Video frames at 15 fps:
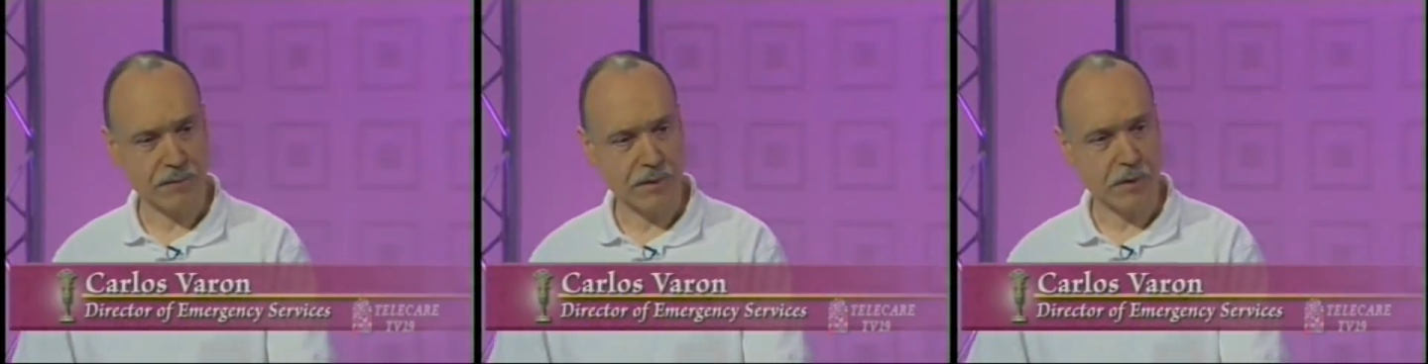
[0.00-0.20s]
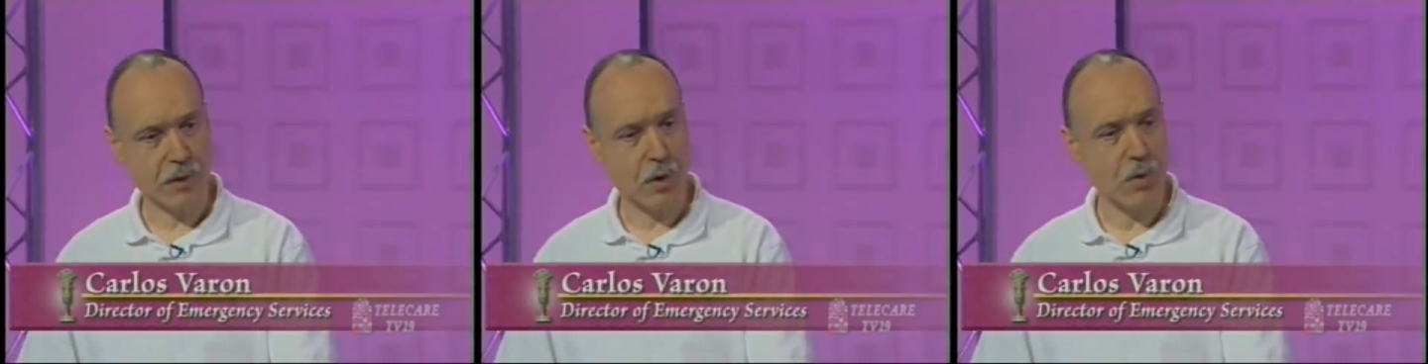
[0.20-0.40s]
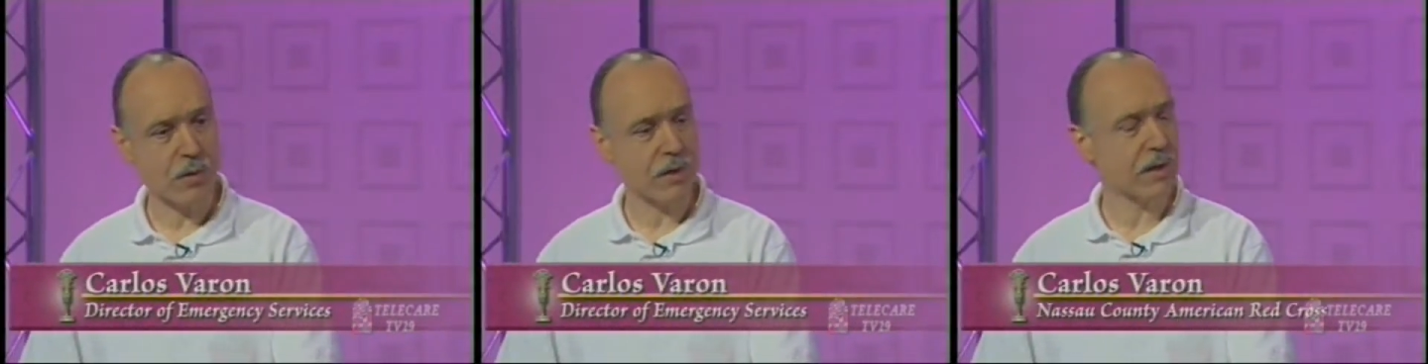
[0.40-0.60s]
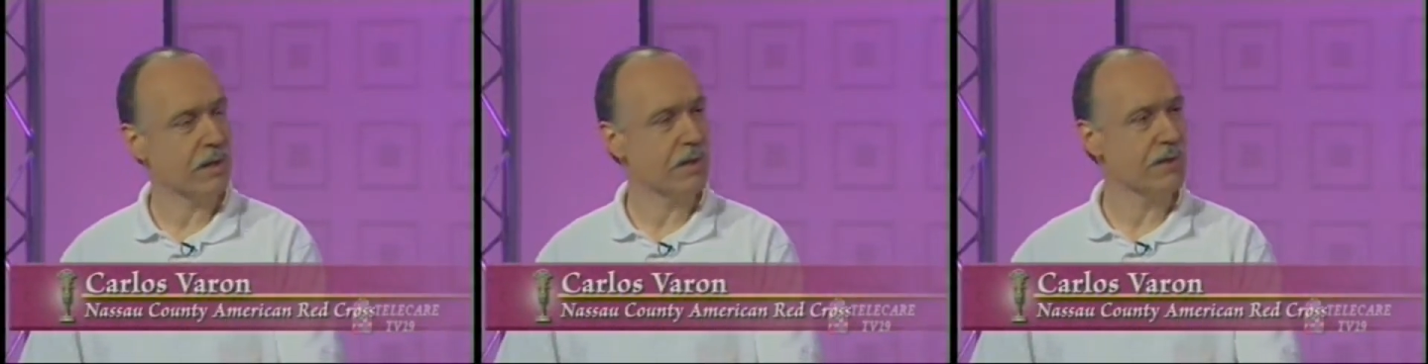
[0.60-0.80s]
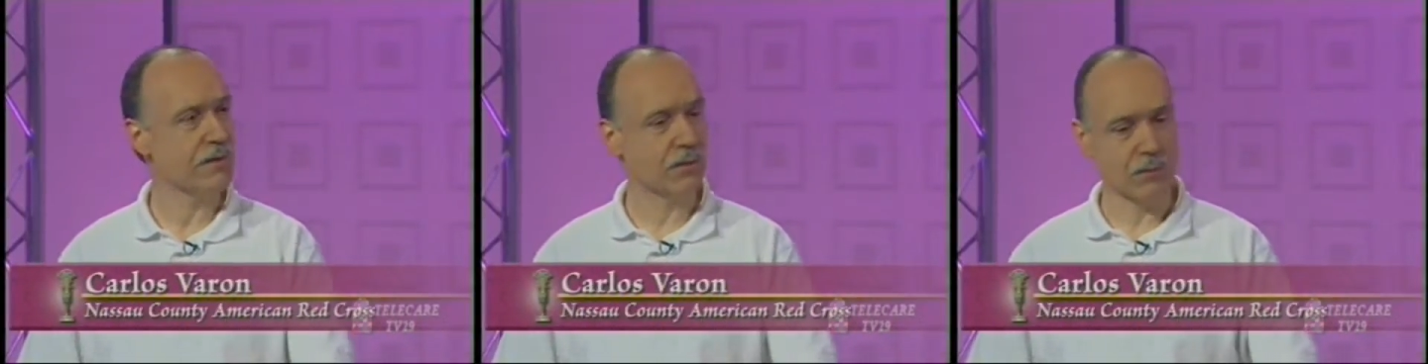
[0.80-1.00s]
A go
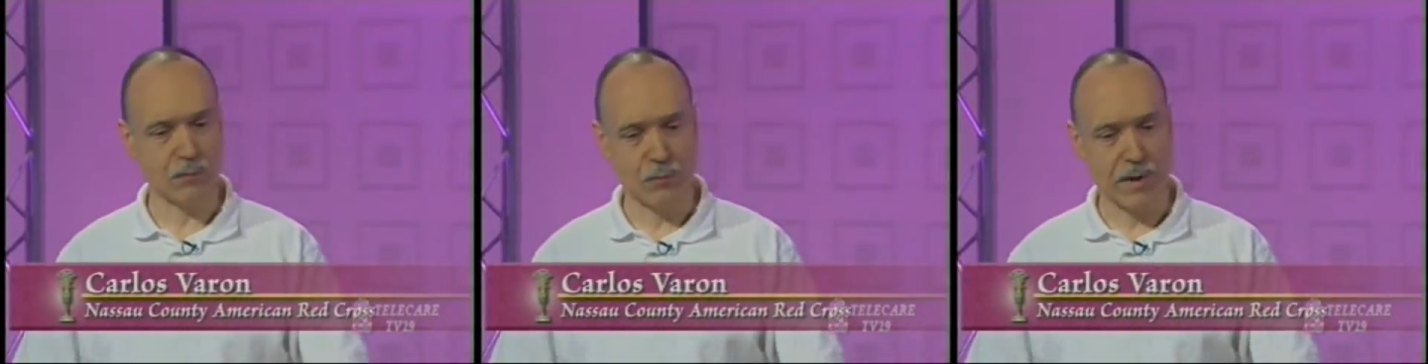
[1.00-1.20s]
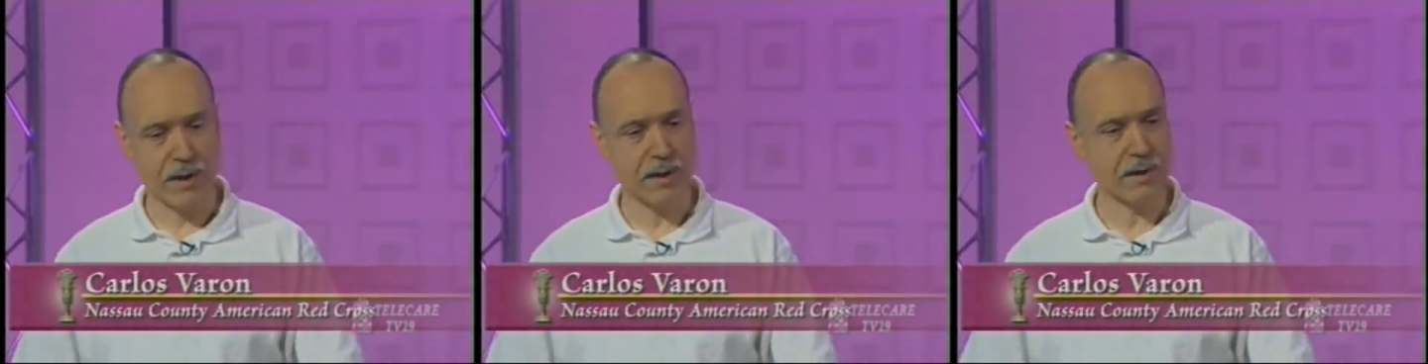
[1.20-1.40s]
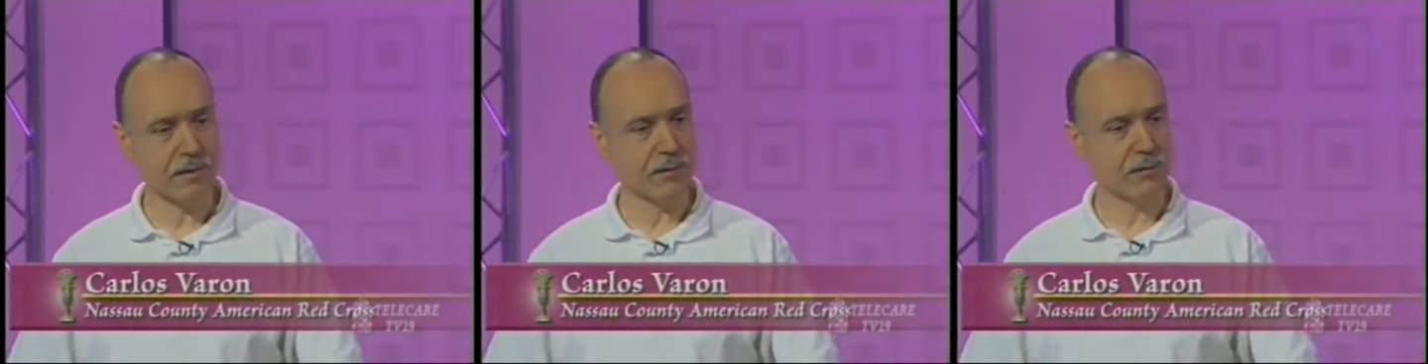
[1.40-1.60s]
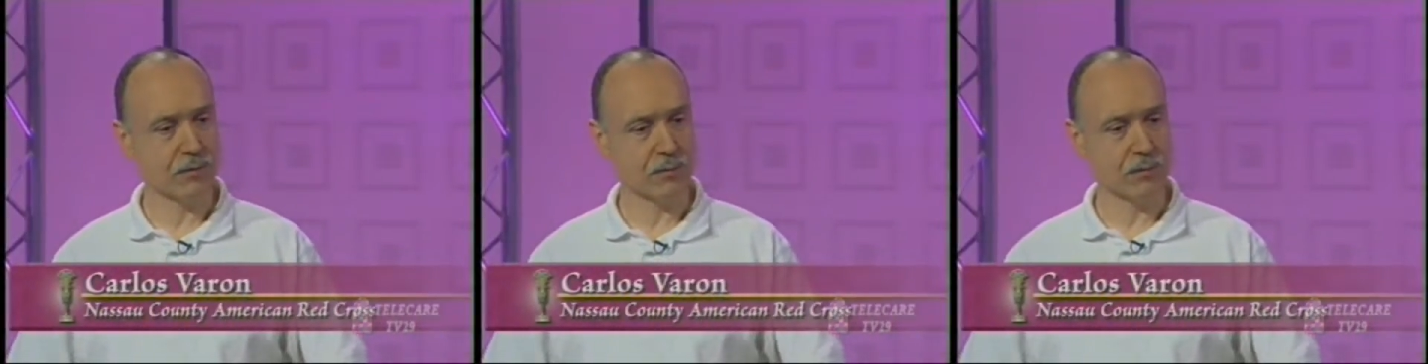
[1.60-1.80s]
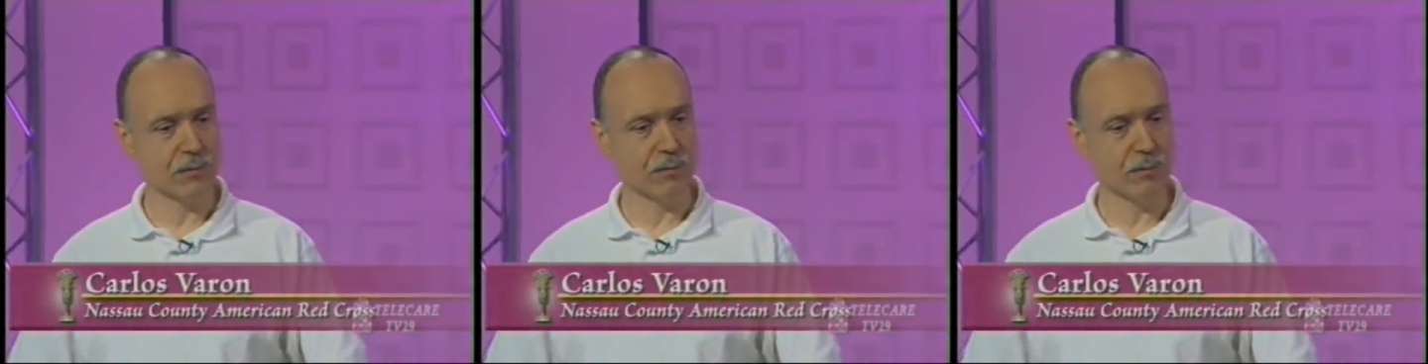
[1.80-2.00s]
kit is a ready
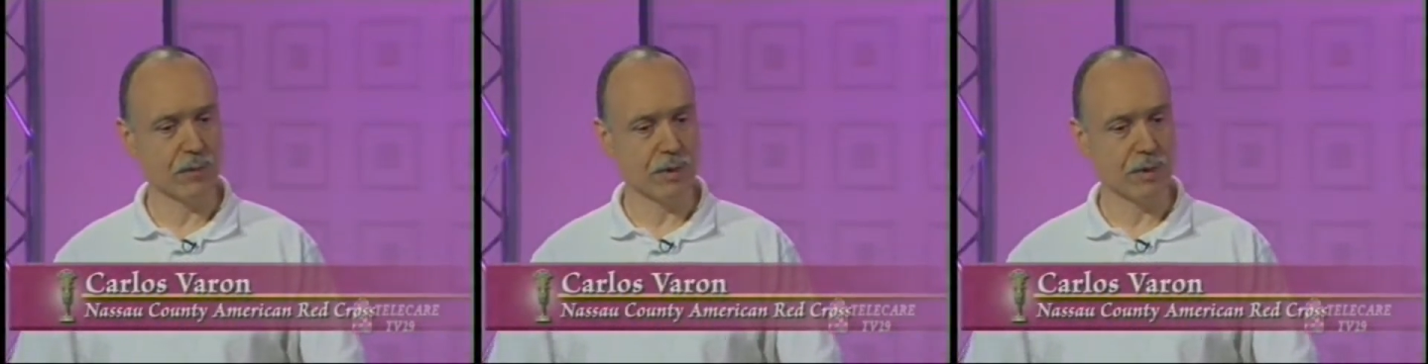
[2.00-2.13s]
to